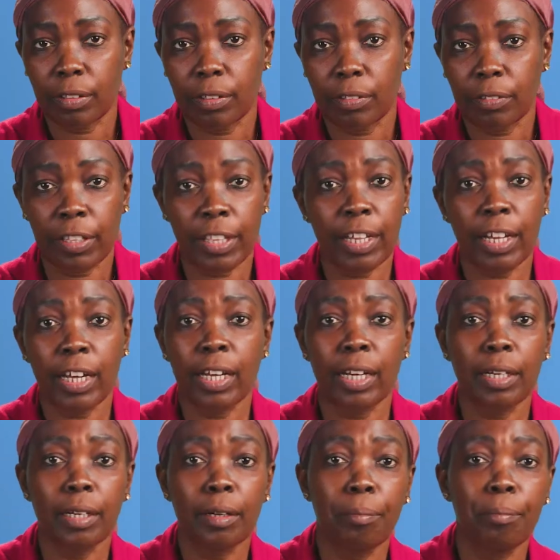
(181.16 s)
There
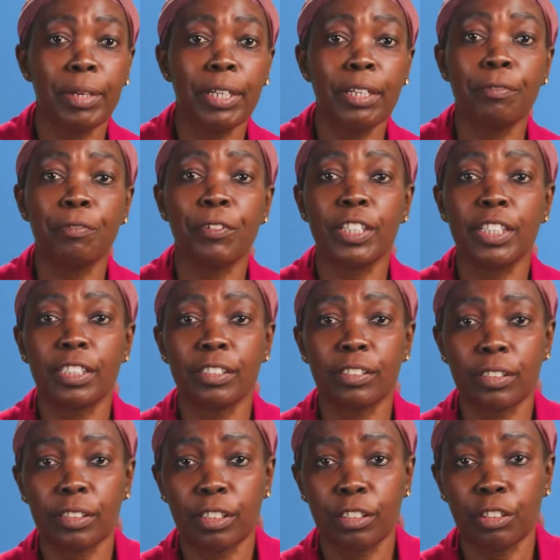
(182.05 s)
are mini
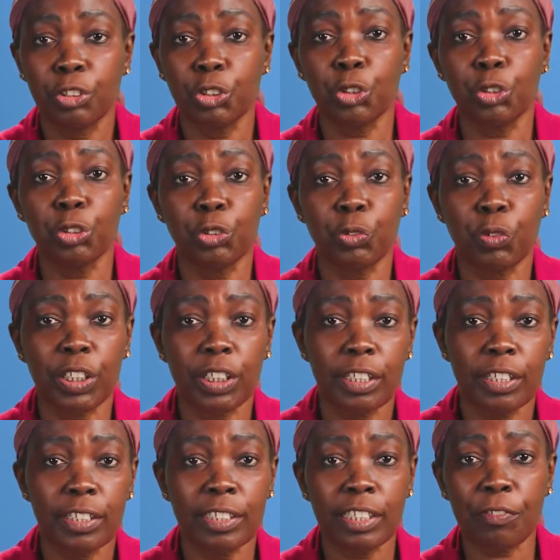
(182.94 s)
Vinnies, children
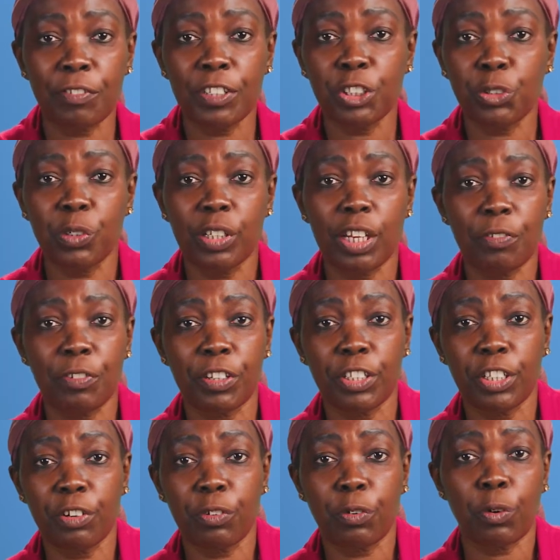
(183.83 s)
7 to
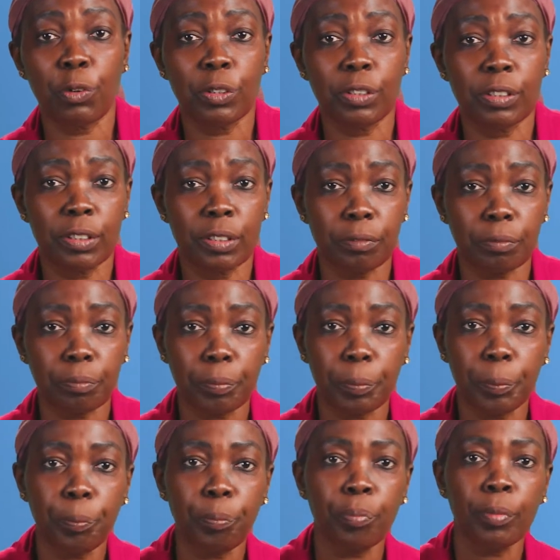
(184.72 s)
11-year-olds,
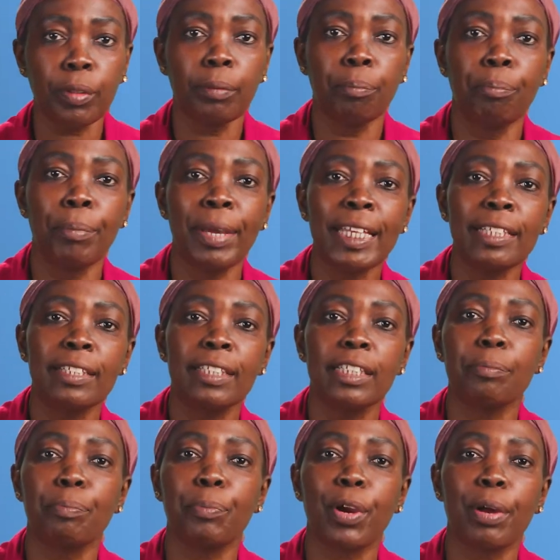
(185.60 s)
based
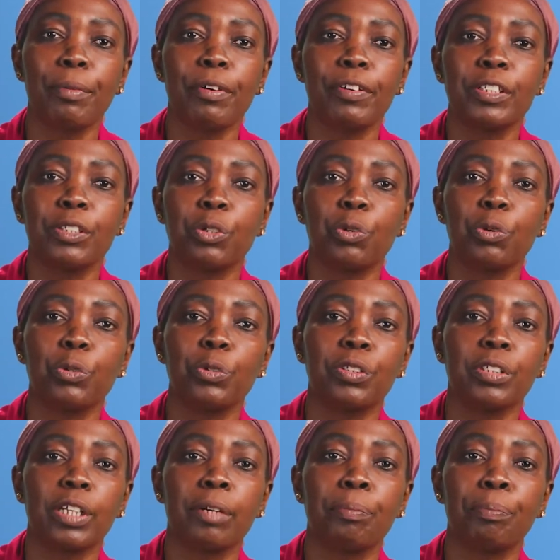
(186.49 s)
in primary
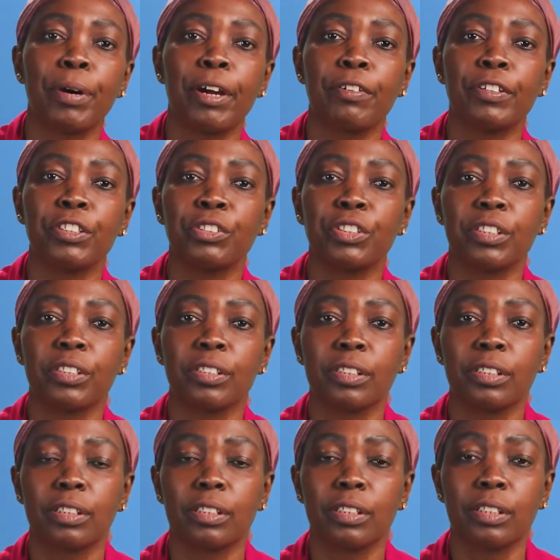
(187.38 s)
schools and
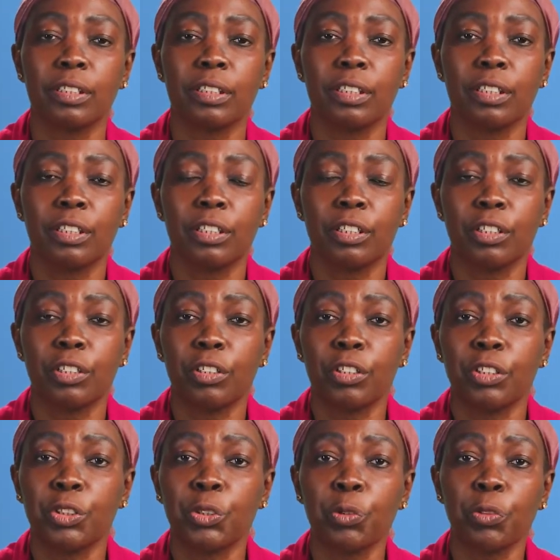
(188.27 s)
parishes.
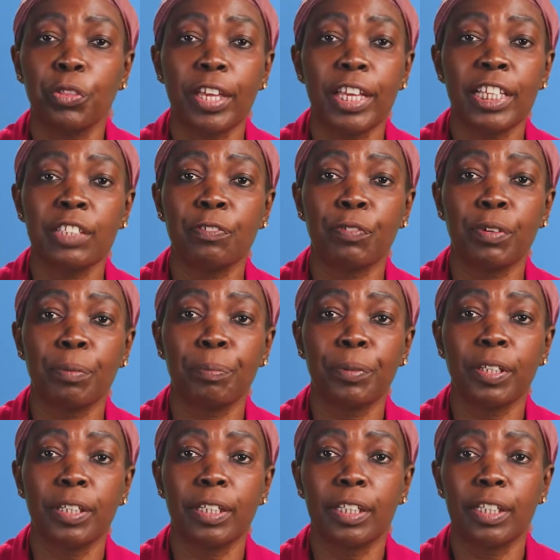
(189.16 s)
Youth
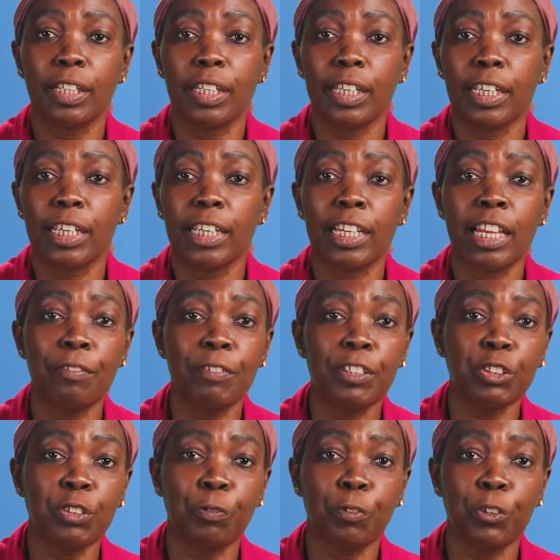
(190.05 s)
SVP,
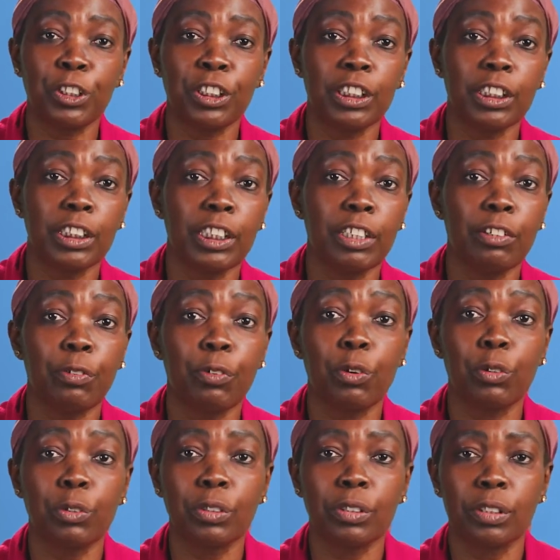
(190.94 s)
11 to
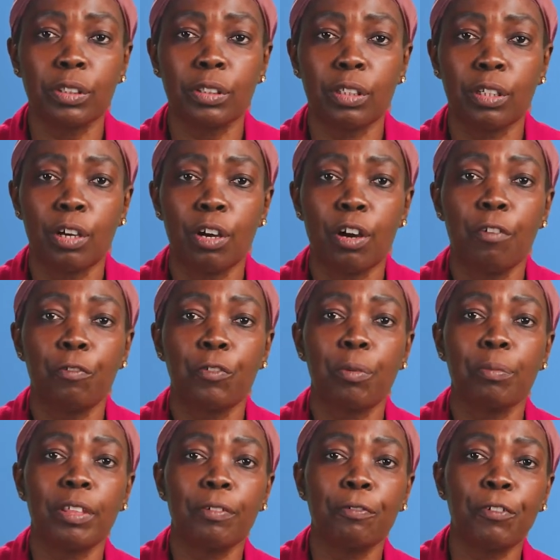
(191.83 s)
14-year-olds,
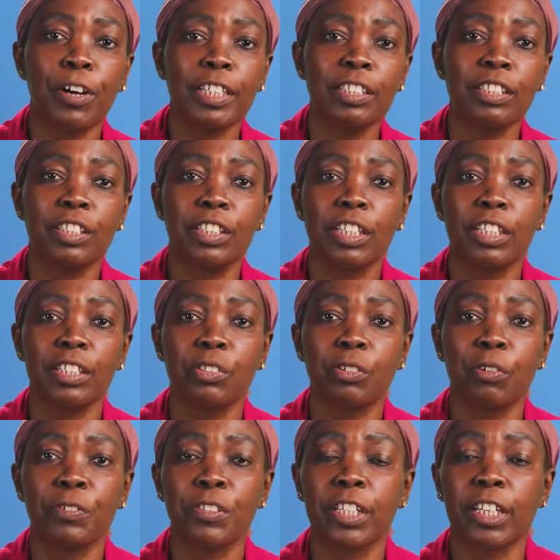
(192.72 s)
from the first years
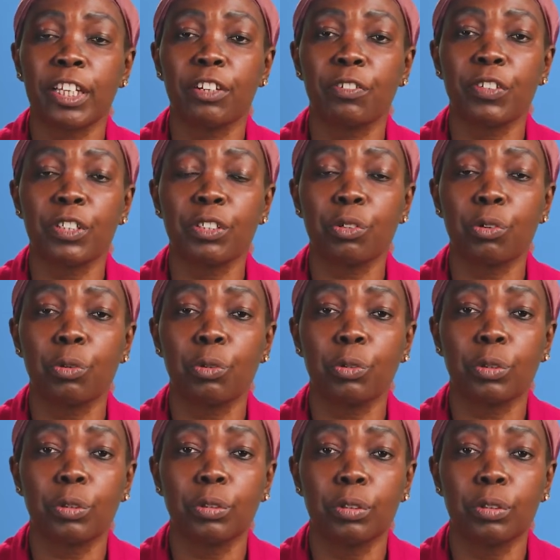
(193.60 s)
of secondary school.